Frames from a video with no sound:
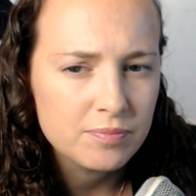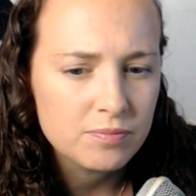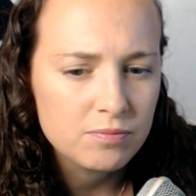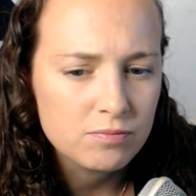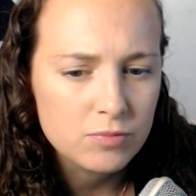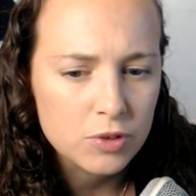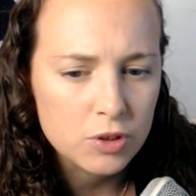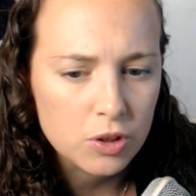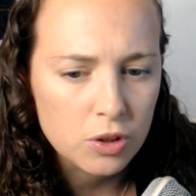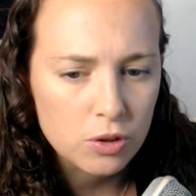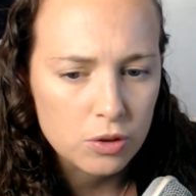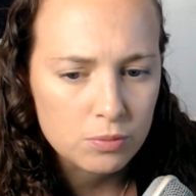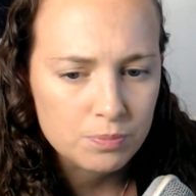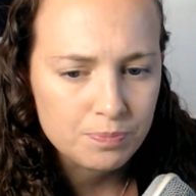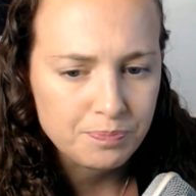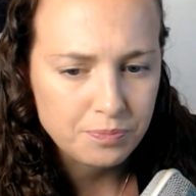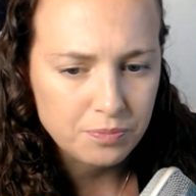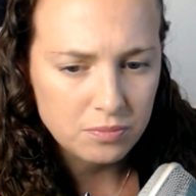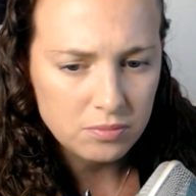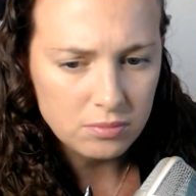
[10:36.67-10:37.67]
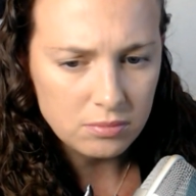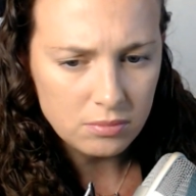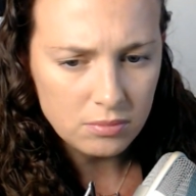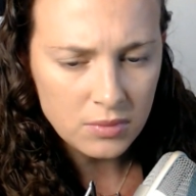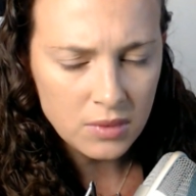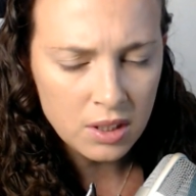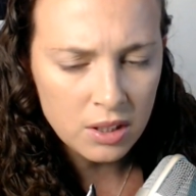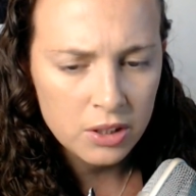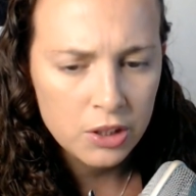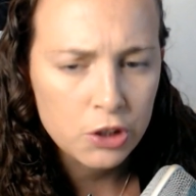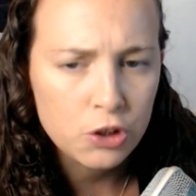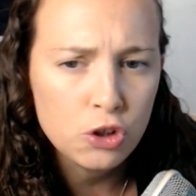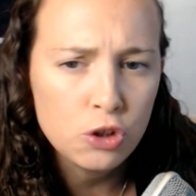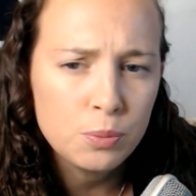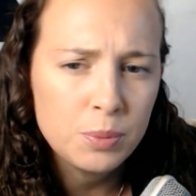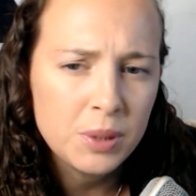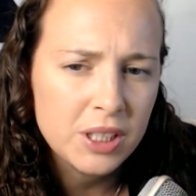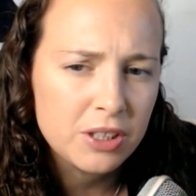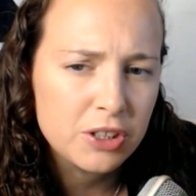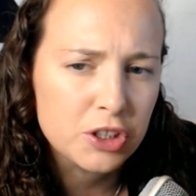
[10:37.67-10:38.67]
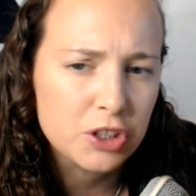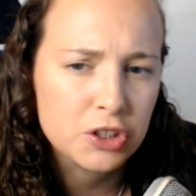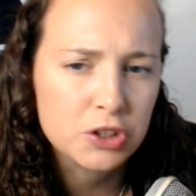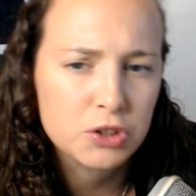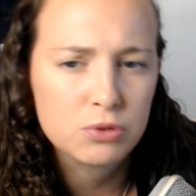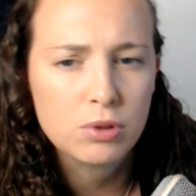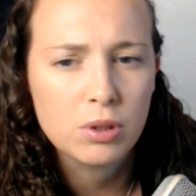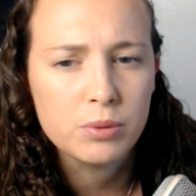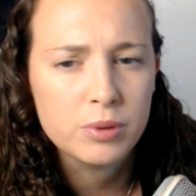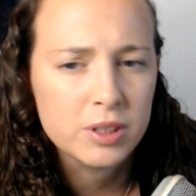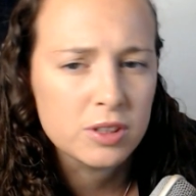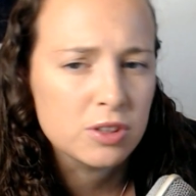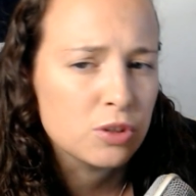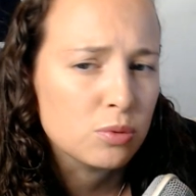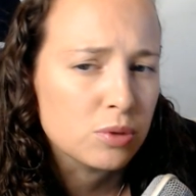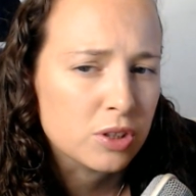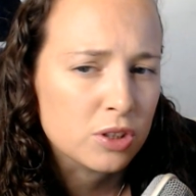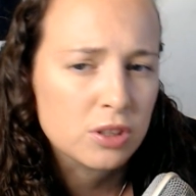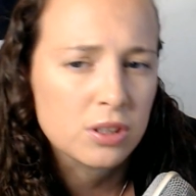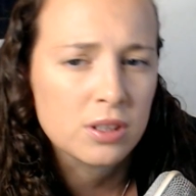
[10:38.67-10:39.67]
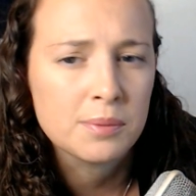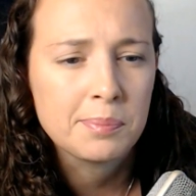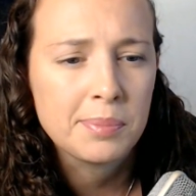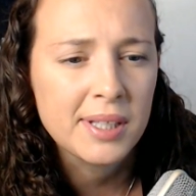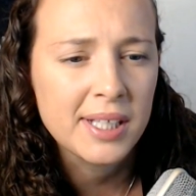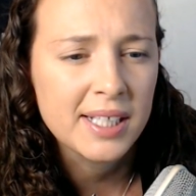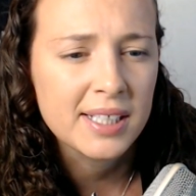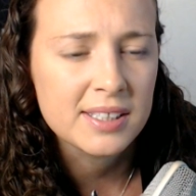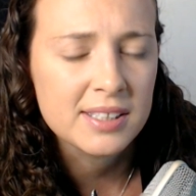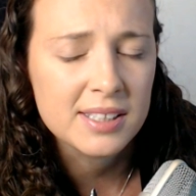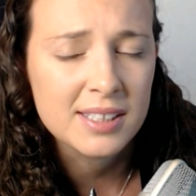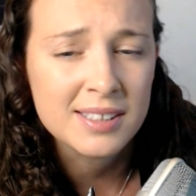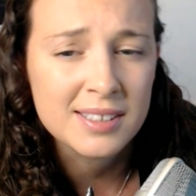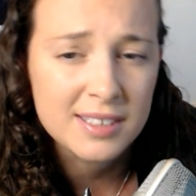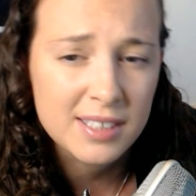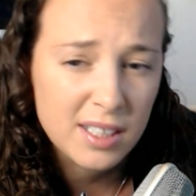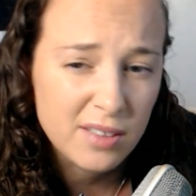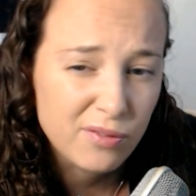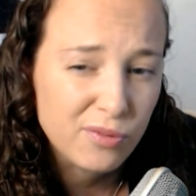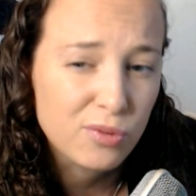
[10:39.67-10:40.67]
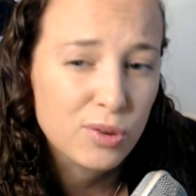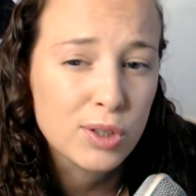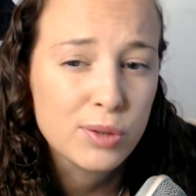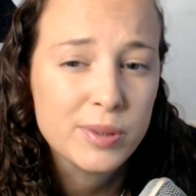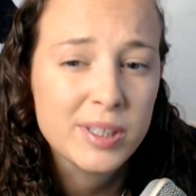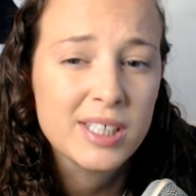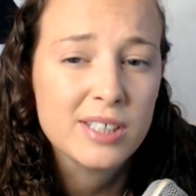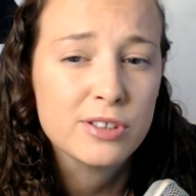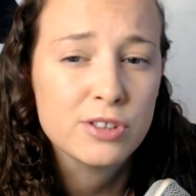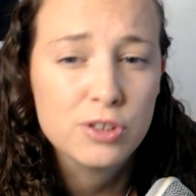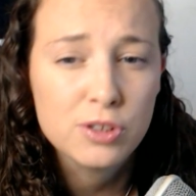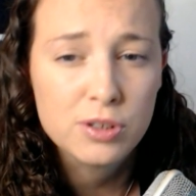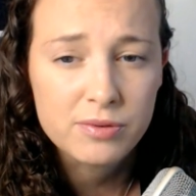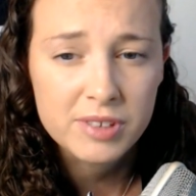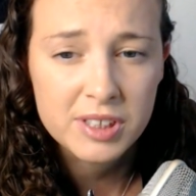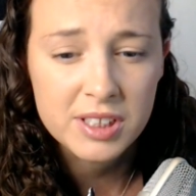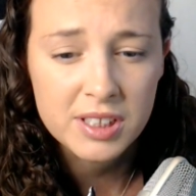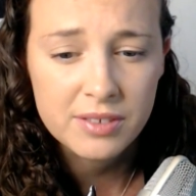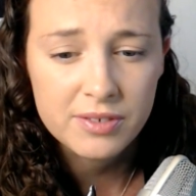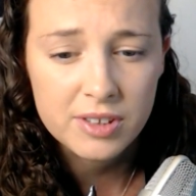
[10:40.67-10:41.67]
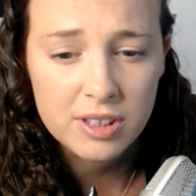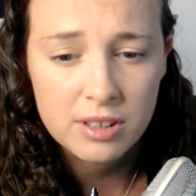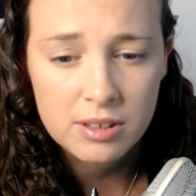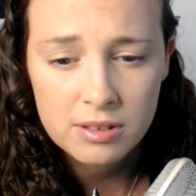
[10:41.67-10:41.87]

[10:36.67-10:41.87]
So he could be just throwing to a certain place instead of throwing it to the receiver.